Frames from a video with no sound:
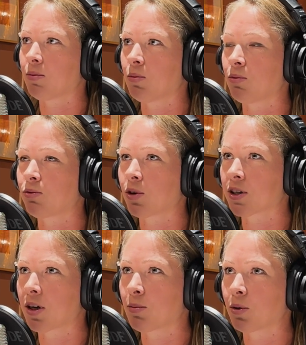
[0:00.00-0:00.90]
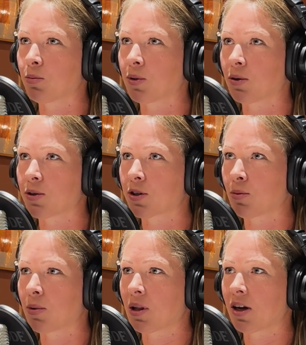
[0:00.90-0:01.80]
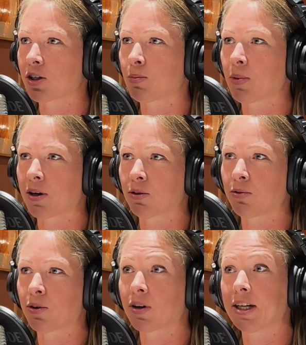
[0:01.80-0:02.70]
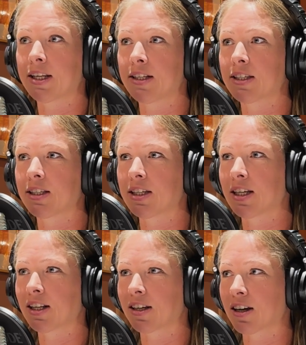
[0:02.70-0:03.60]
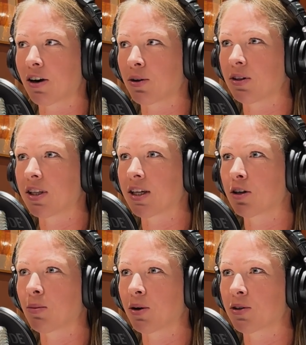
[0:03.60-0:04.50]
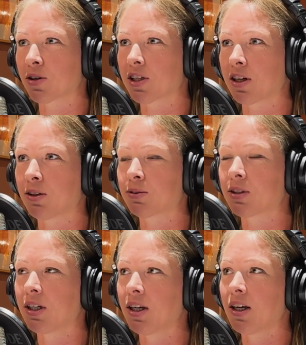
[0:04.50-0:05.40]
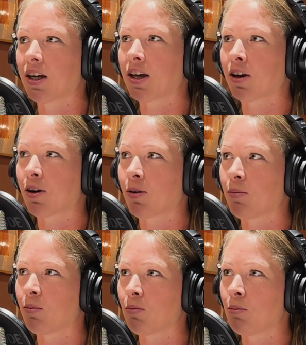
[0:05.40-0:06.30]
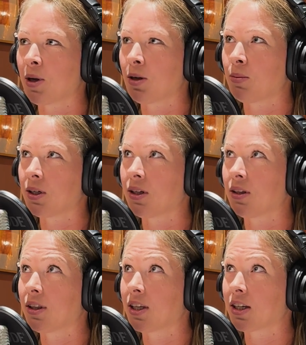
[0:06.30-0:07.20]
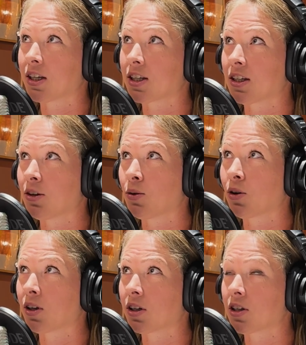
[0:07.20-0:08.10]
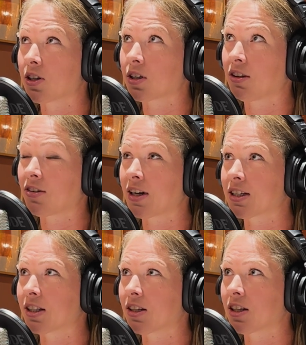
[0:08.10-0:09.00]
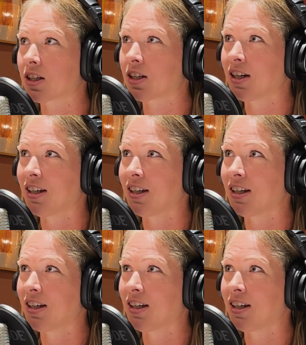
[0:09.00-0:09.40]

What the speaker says: for example, it builds up a large part of your identity, like how you think about yourself. Maybe this new knowledge threatens